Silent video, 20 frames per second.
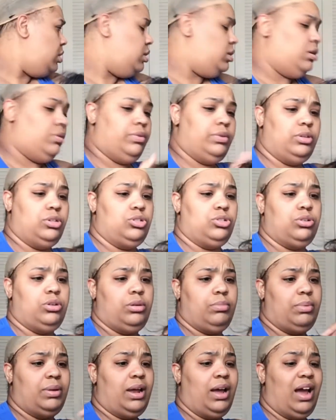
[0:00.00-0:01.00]
they're really
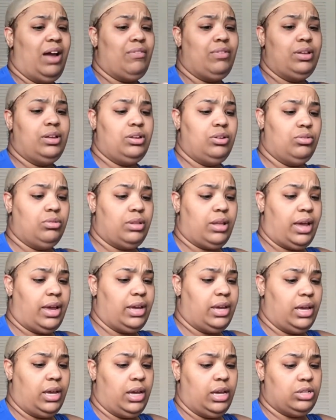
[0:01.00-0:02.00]
short. But I really do like
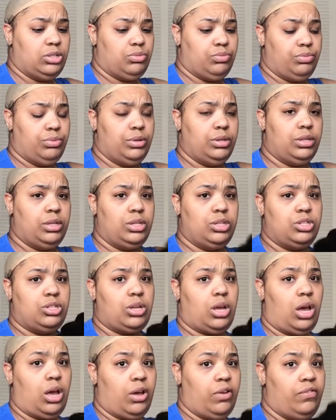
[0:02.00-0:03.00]
it. It's really
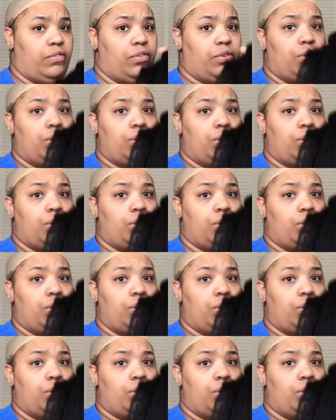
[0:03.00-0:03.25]
soft.